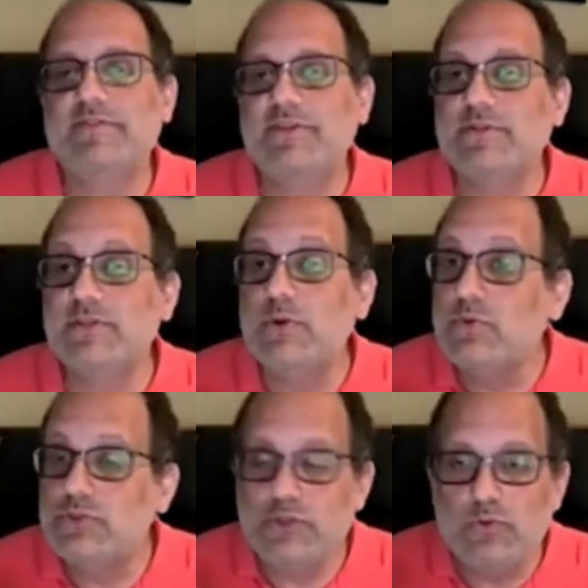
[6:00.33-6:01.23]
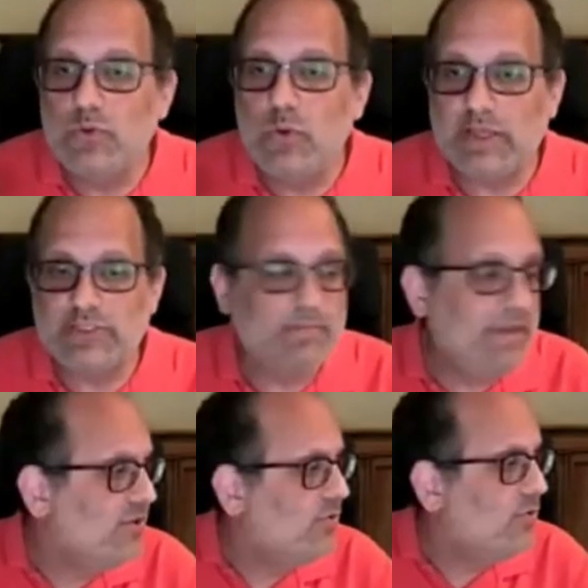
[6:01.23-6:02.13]
of students who do question
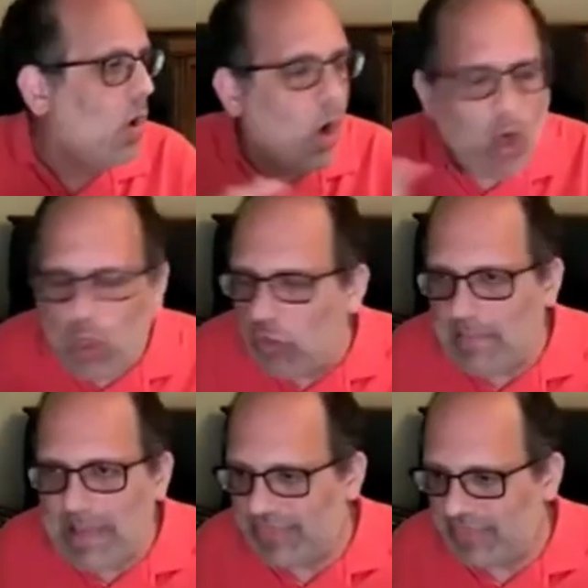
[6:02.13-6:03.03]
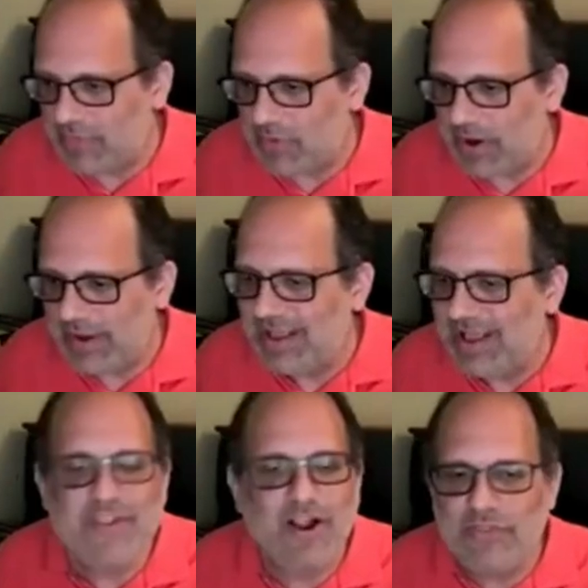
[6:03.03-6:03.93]
B and do all the math for it
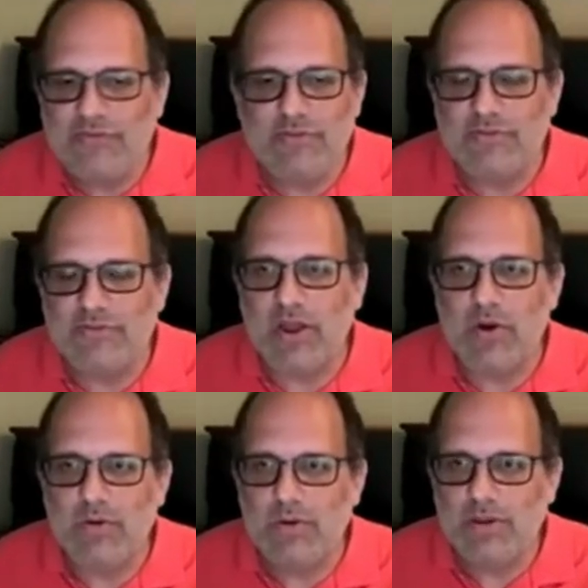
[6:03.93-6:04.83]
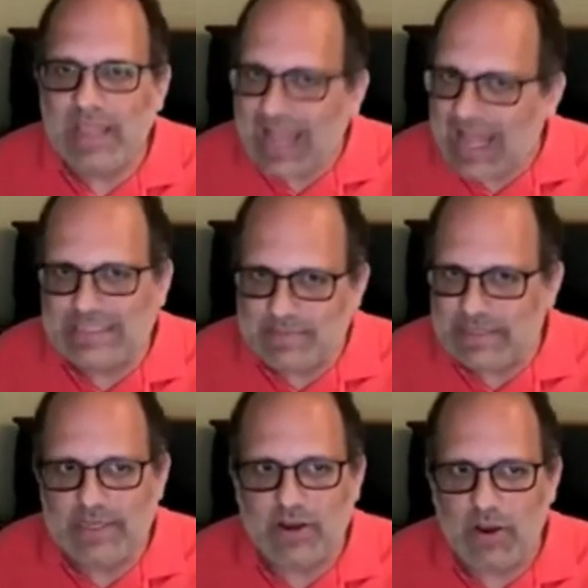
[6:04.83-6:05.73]
and then other students go, it has to be
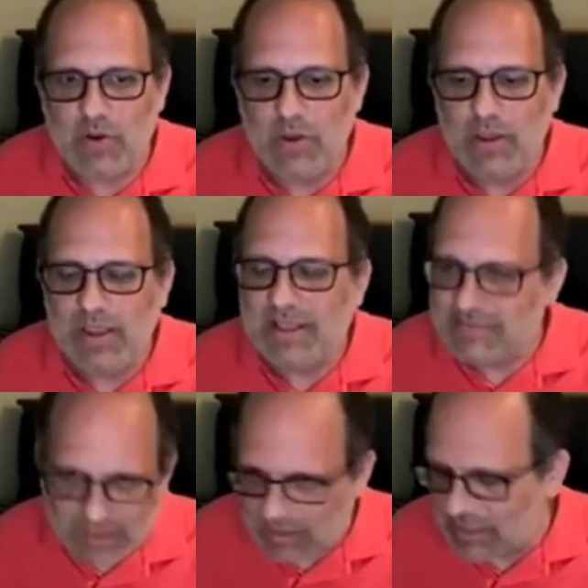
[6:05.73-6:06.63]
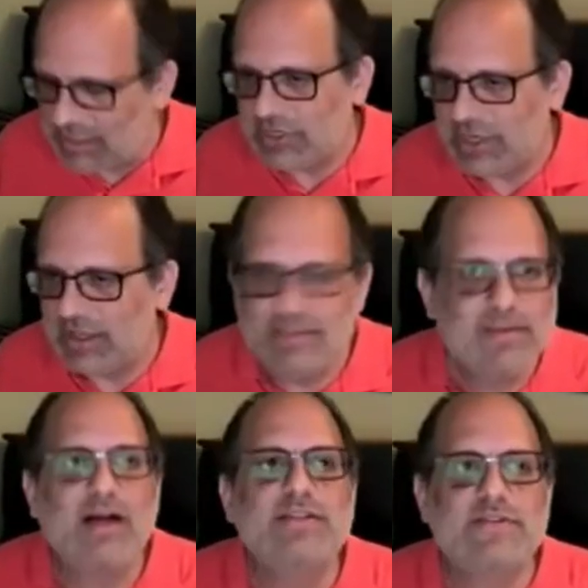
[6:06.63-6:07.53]
zero. It's a collision, it's
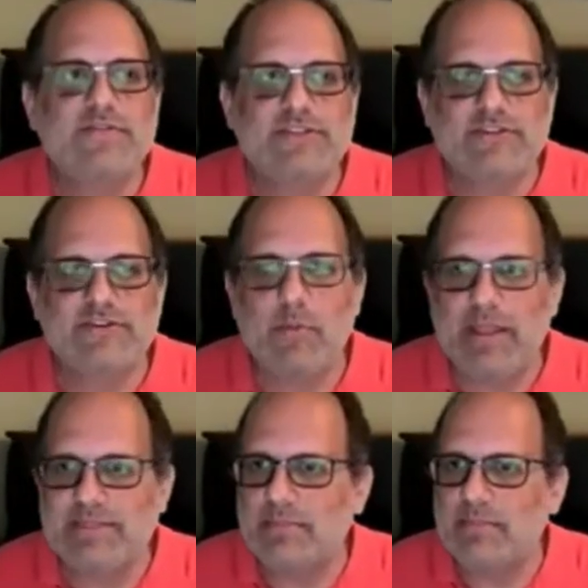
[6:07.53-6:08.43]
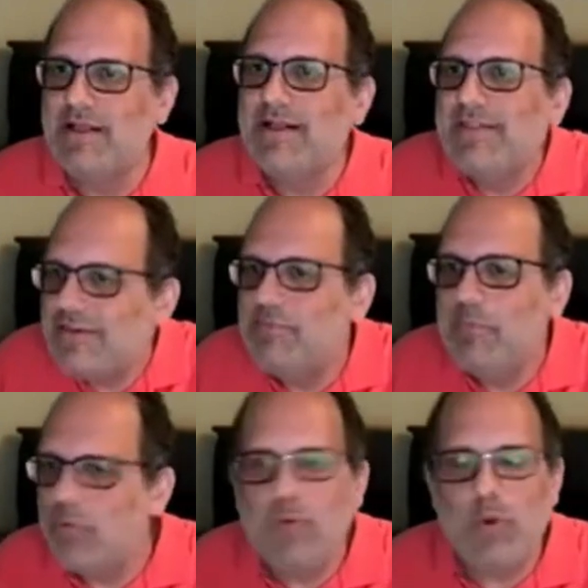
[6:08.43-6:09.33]
conservation of momentum. There's
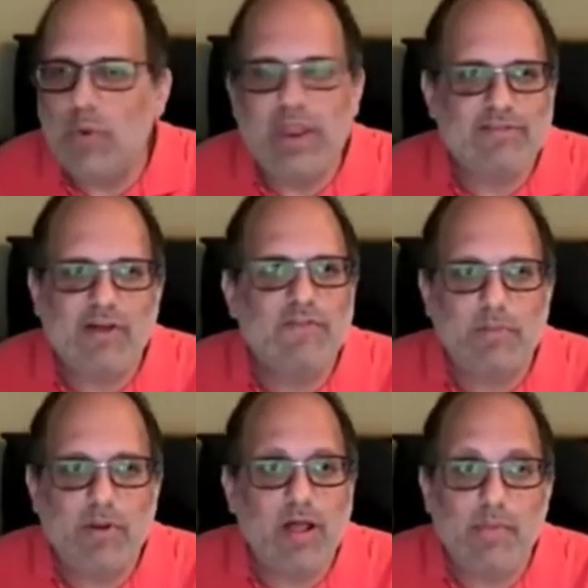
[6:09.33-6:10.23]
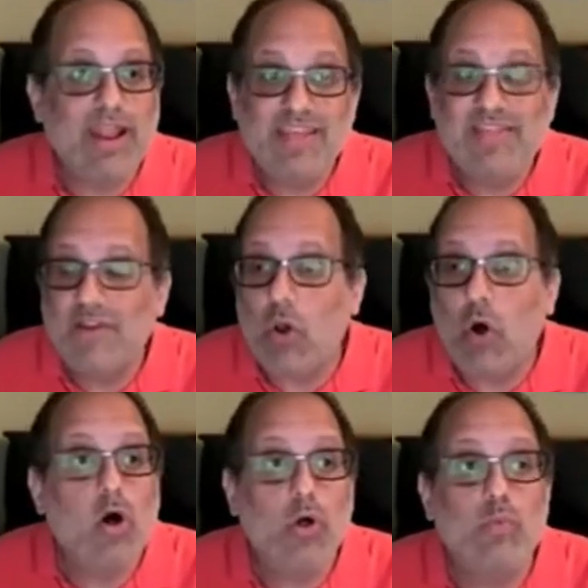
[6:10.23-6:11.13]
more than one way to solve the problem. And I think they're
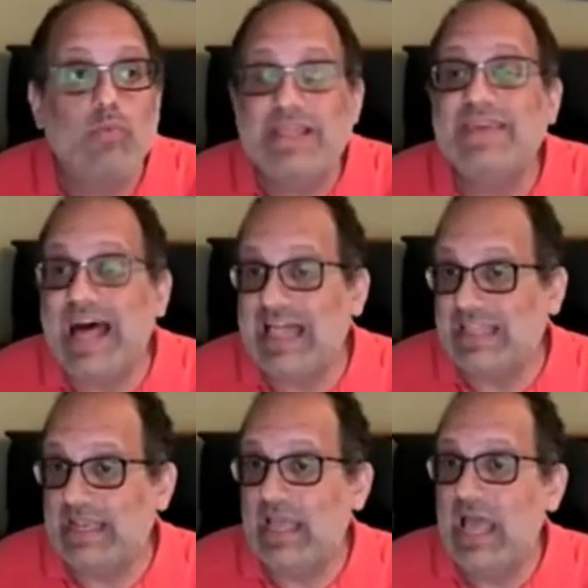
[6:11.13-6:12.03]
all really valid.